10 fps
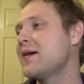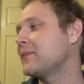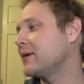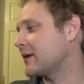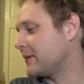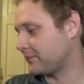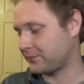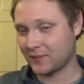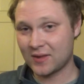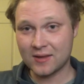But
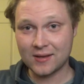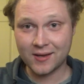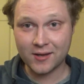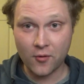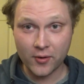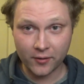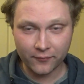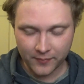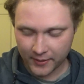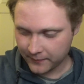going on
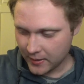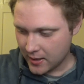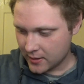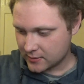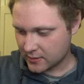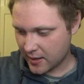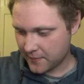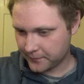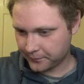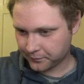from that, so yeah,
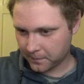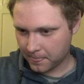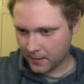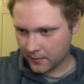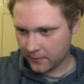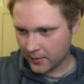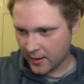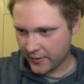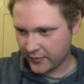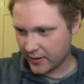
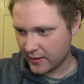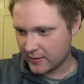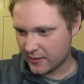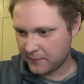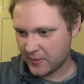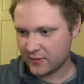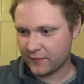they beat the